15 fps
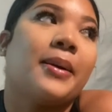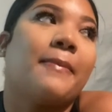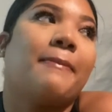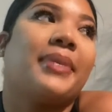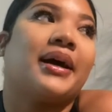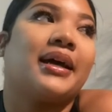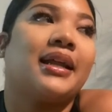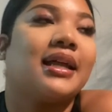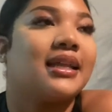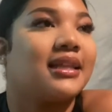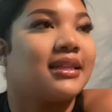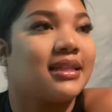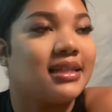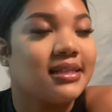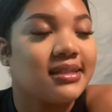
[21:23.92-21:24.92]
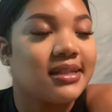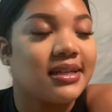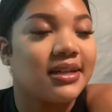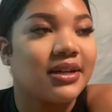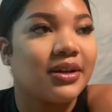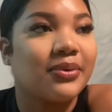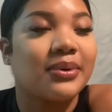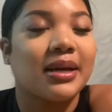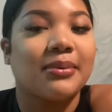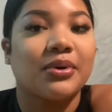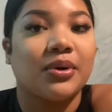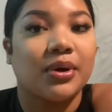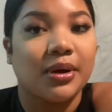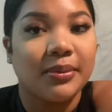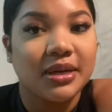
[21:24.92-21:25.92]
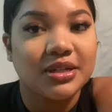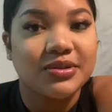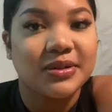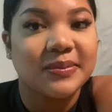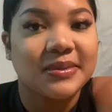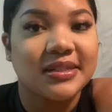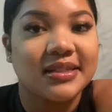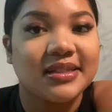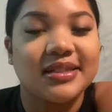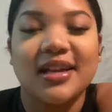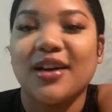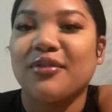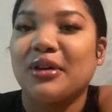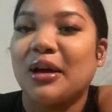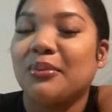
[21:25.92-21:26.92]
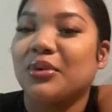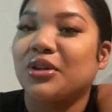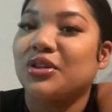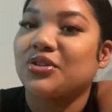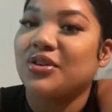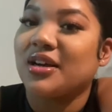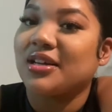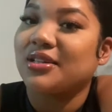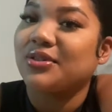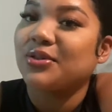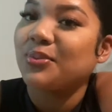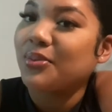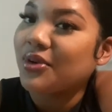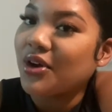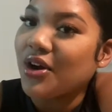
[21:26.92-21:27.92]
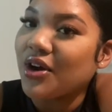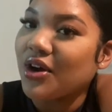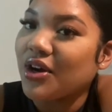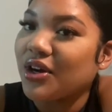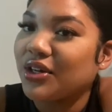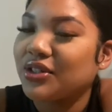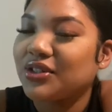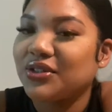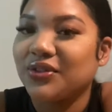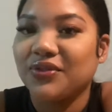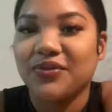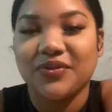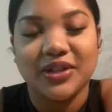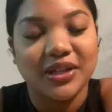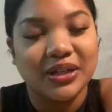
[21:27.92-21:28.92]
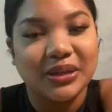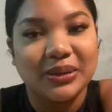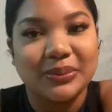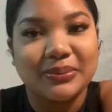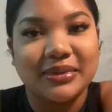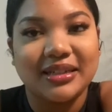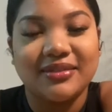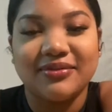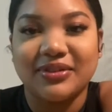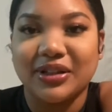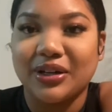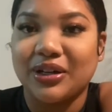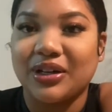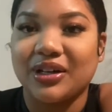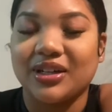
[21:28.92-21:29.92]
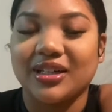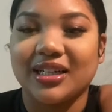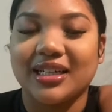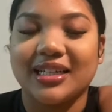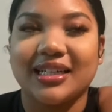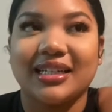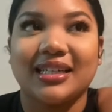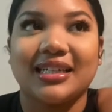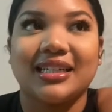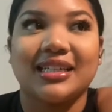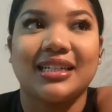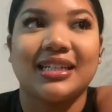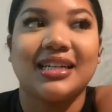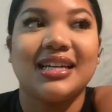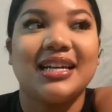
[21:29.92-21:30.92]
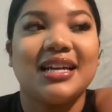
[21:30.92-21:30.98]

But this year when I'm going on my trips and stuff, I'm gonna try super hard to film and vlog and